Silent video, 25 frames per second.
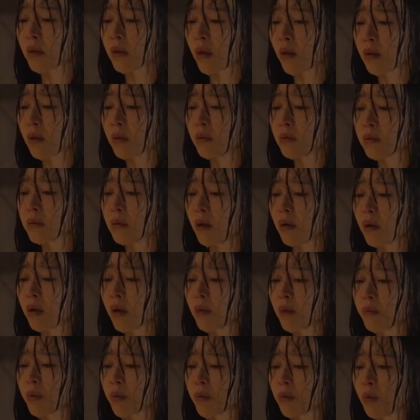
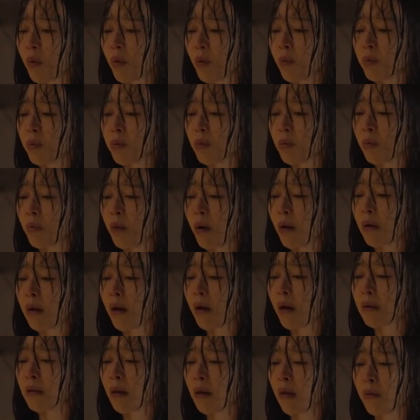Hyeri cried all the way
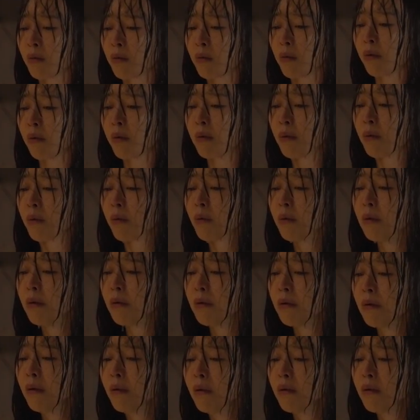to the parking lot and